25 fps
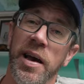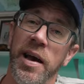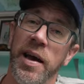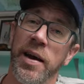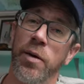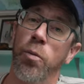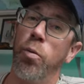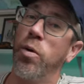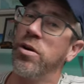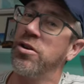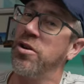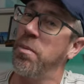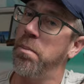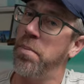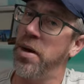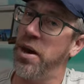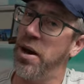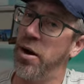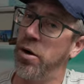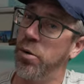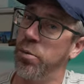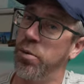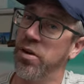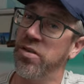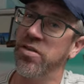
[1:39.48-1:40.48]
And when you
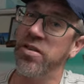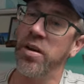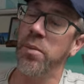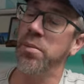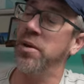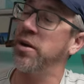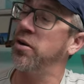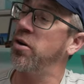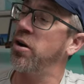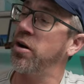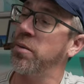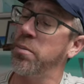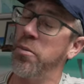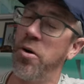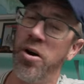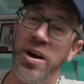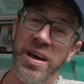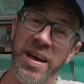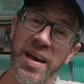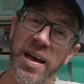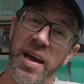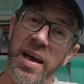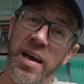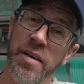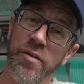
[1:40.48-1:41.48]
pair it with something like my
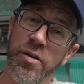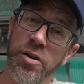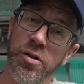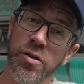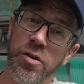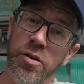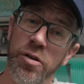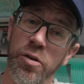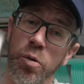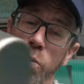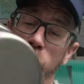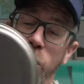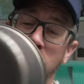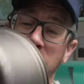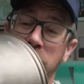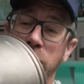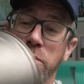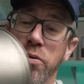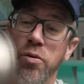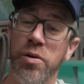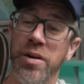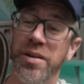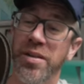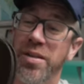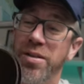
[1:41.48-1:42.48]
Evernew
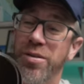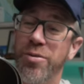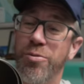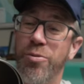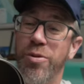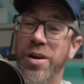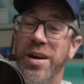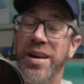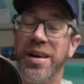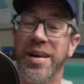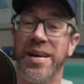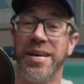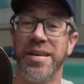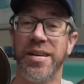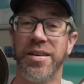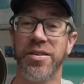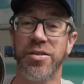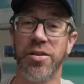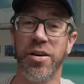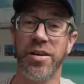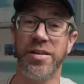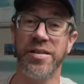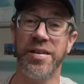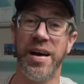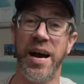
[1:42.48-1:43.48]
1.3 litre
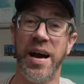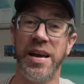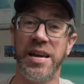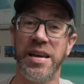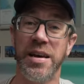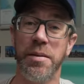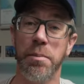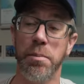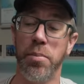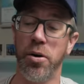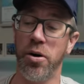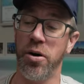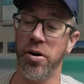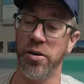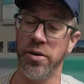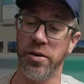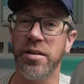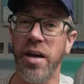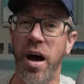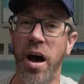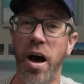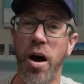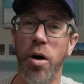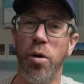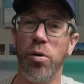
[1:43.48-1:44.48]
titanium pot,
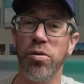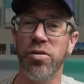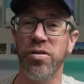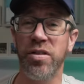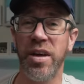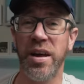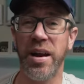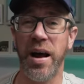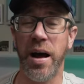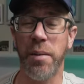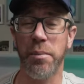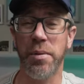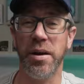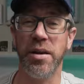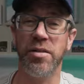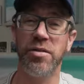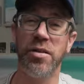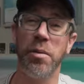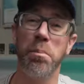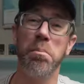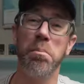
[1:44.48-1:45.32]
the whole setup is a